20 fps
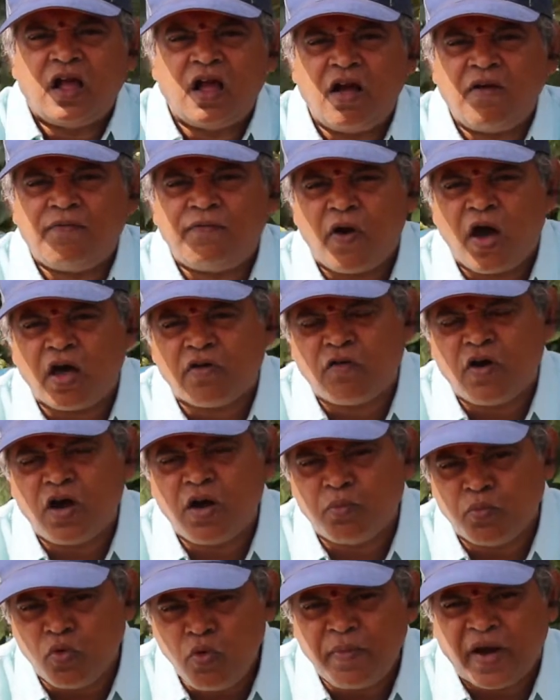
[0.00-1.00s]

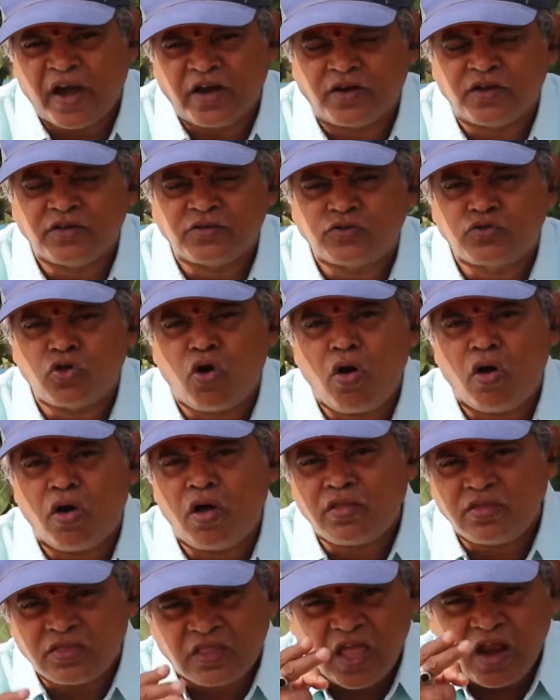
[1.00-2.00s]
forward movement.
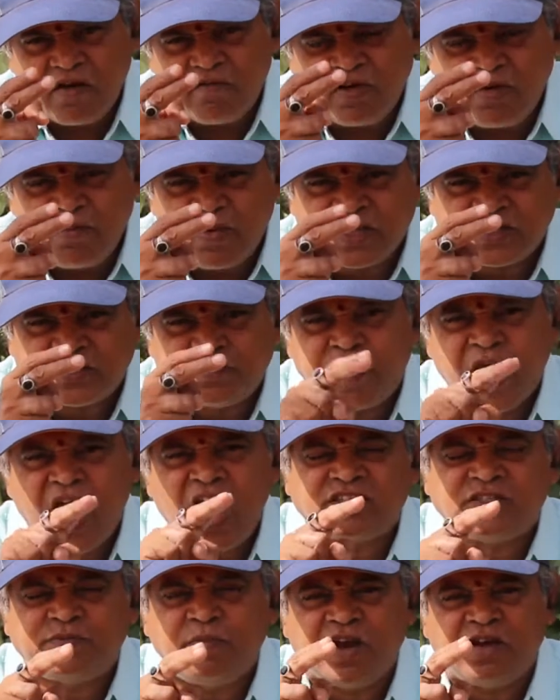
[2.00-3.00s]
So there will be
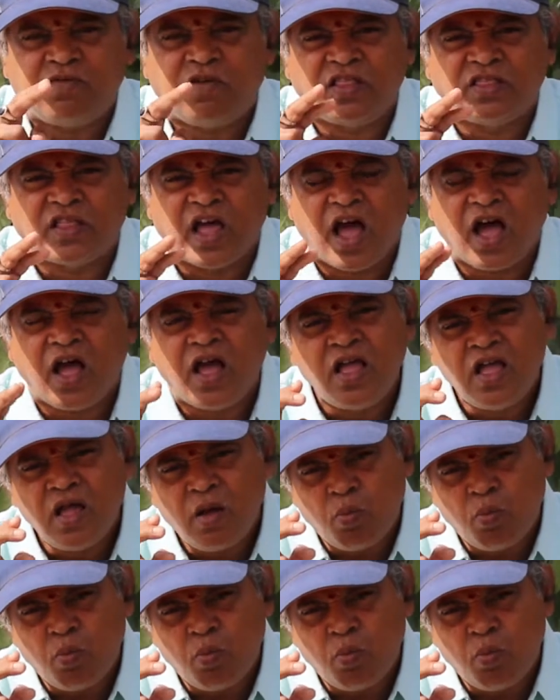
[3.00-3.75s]
space between the